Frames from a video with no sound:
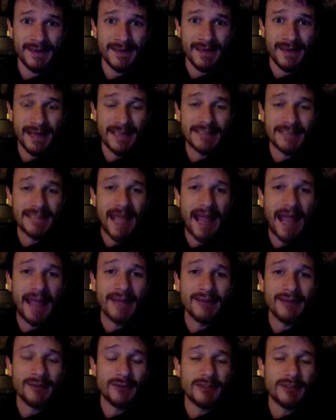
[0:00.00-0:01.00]

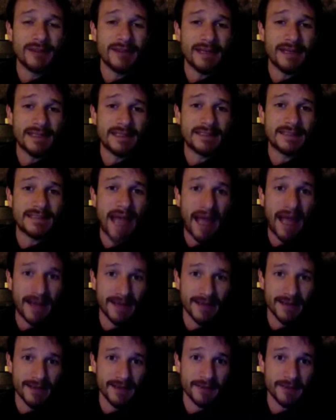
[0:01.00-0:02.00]
entangled in the
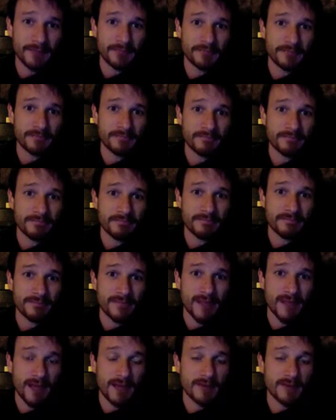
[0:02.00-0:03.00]
insanity
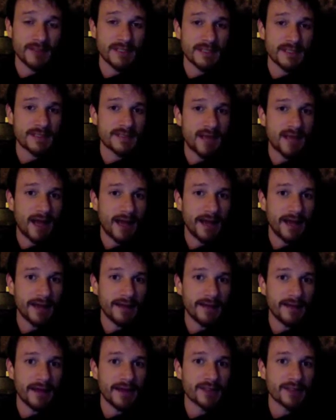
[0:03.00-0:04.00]
of a society
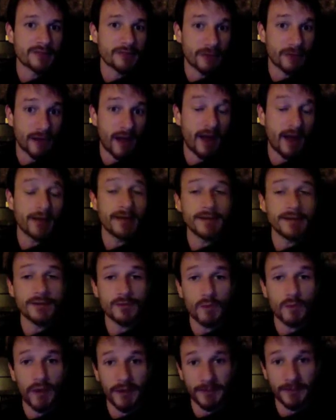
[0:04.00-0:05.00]
that has forgotten its
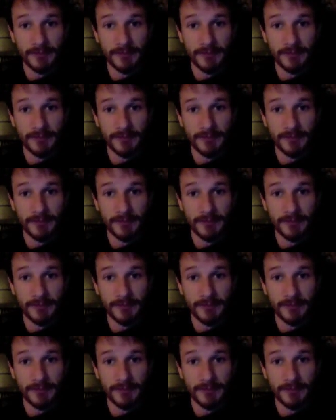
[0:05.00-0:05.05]
way.